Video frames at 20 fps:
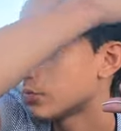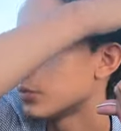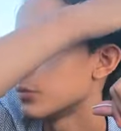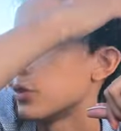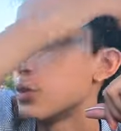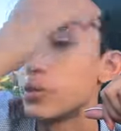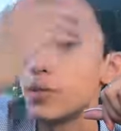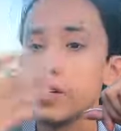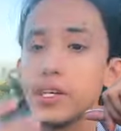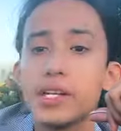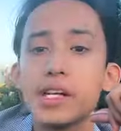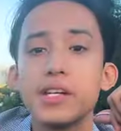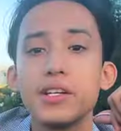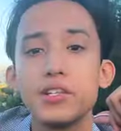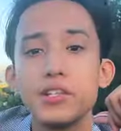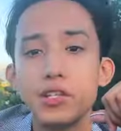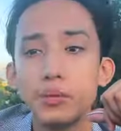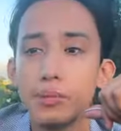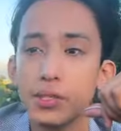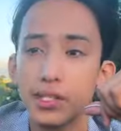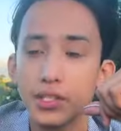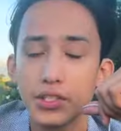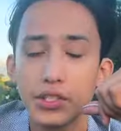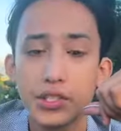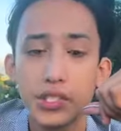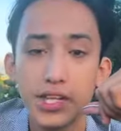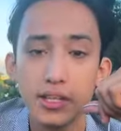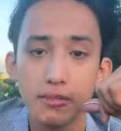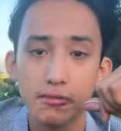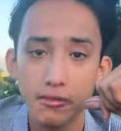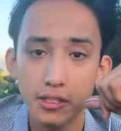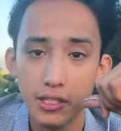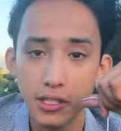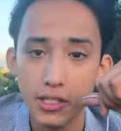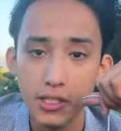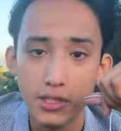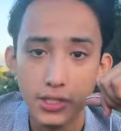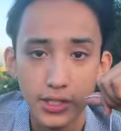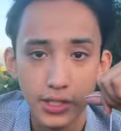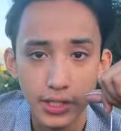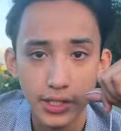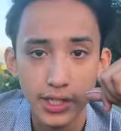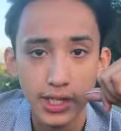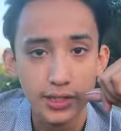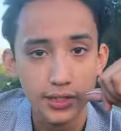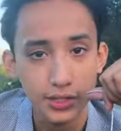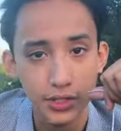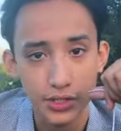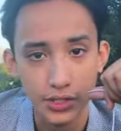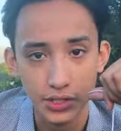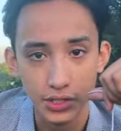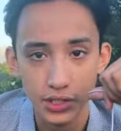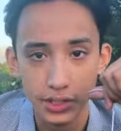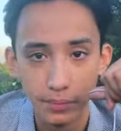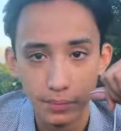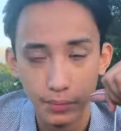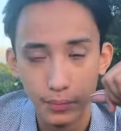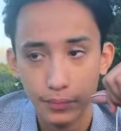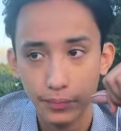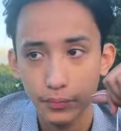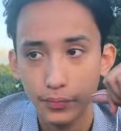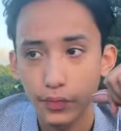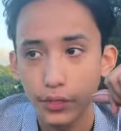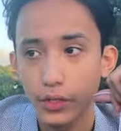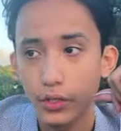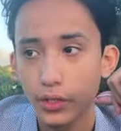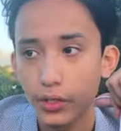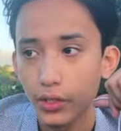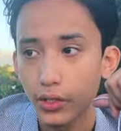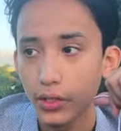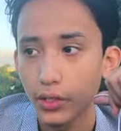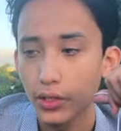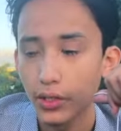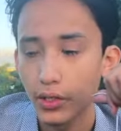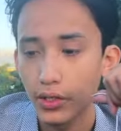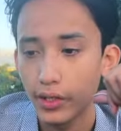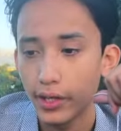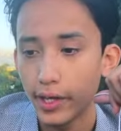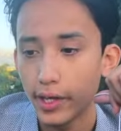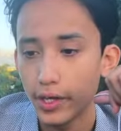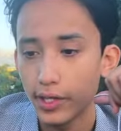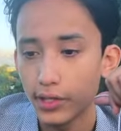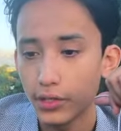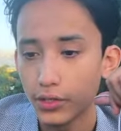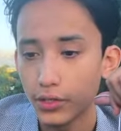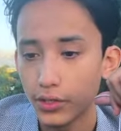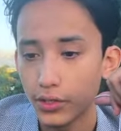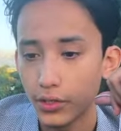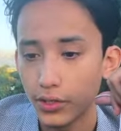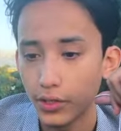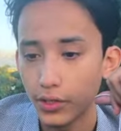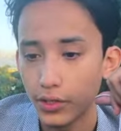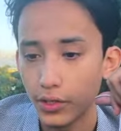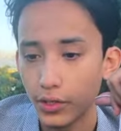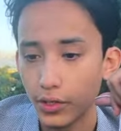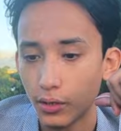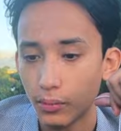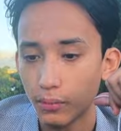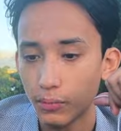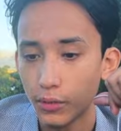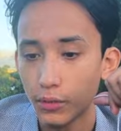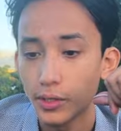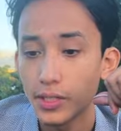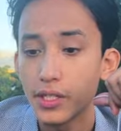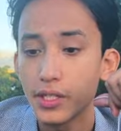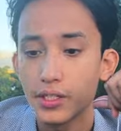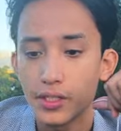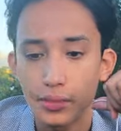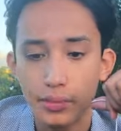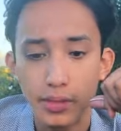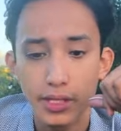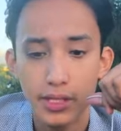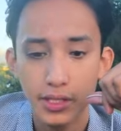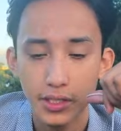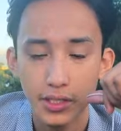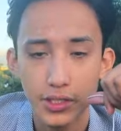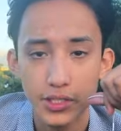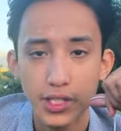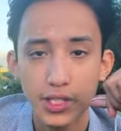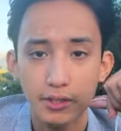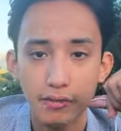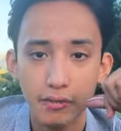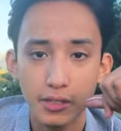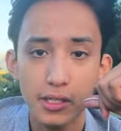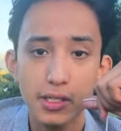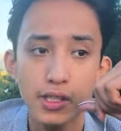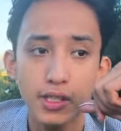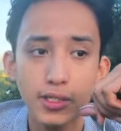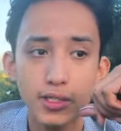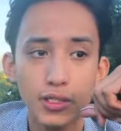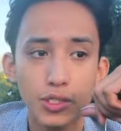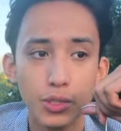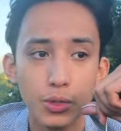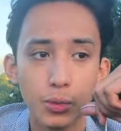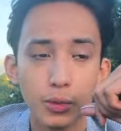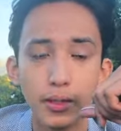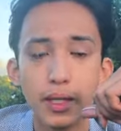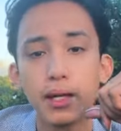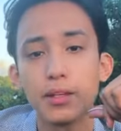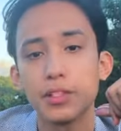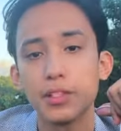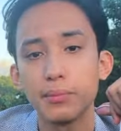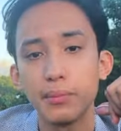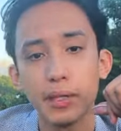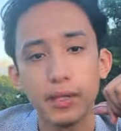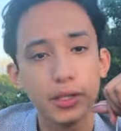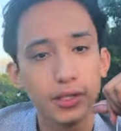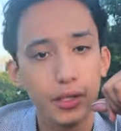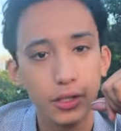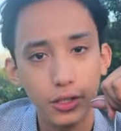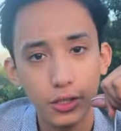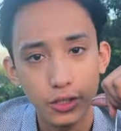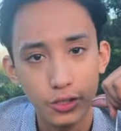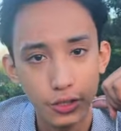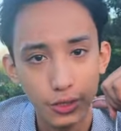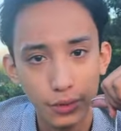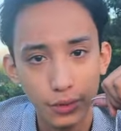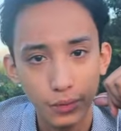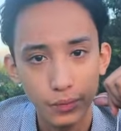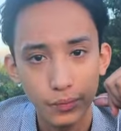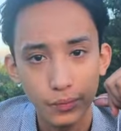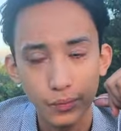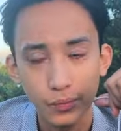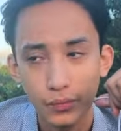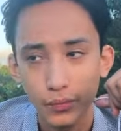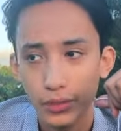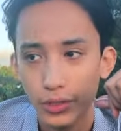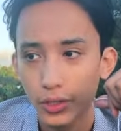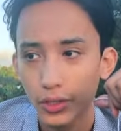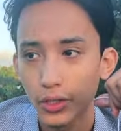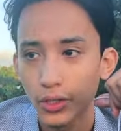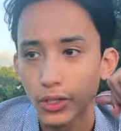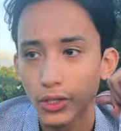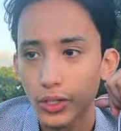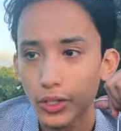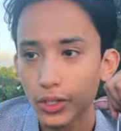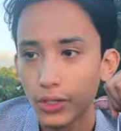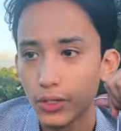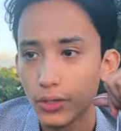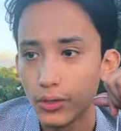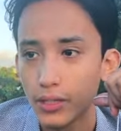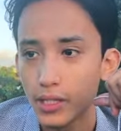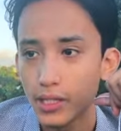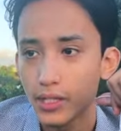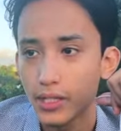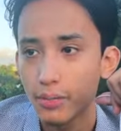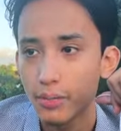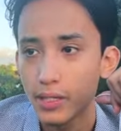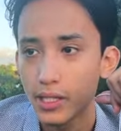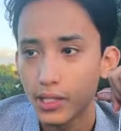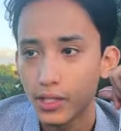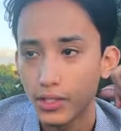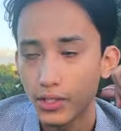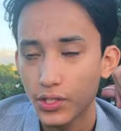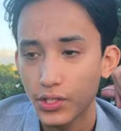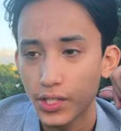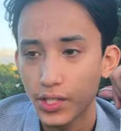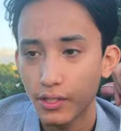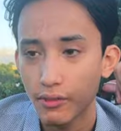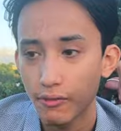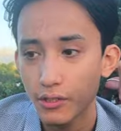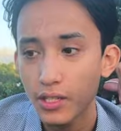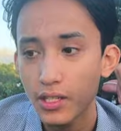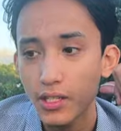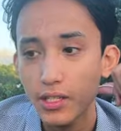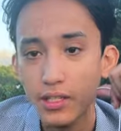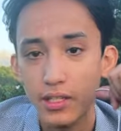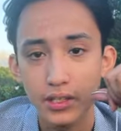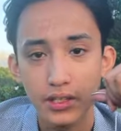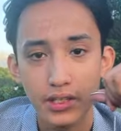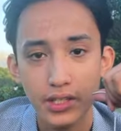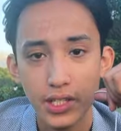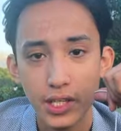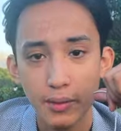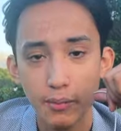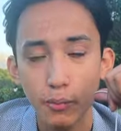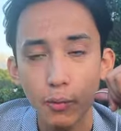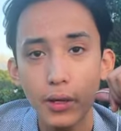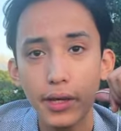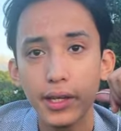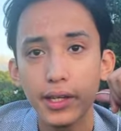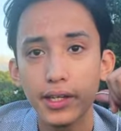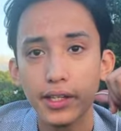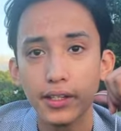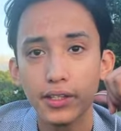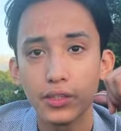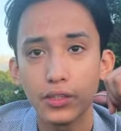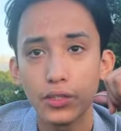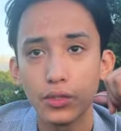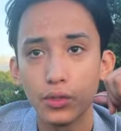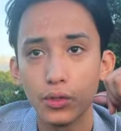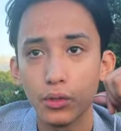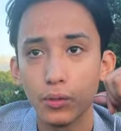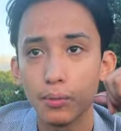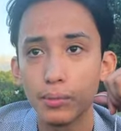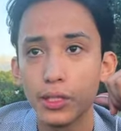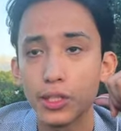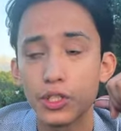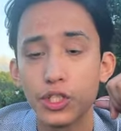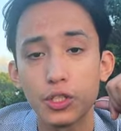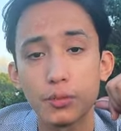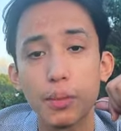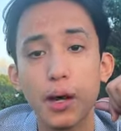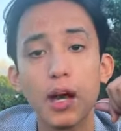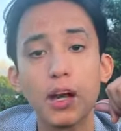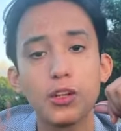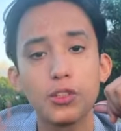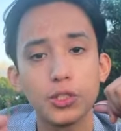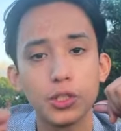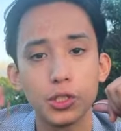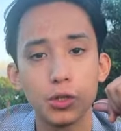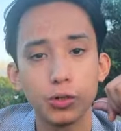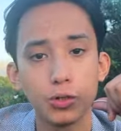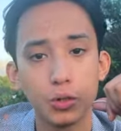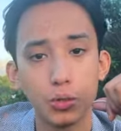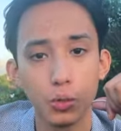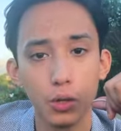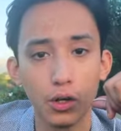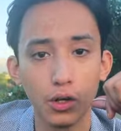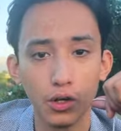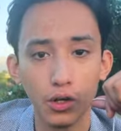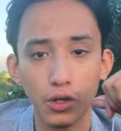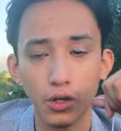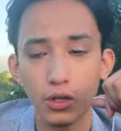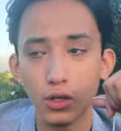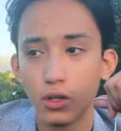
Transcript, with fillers: You need to be in a state of ease to get into sleep, and um, you need to be in a state of ease to allow somebody to hug you you need to be in a state of ease in the same way to be inspired to go to work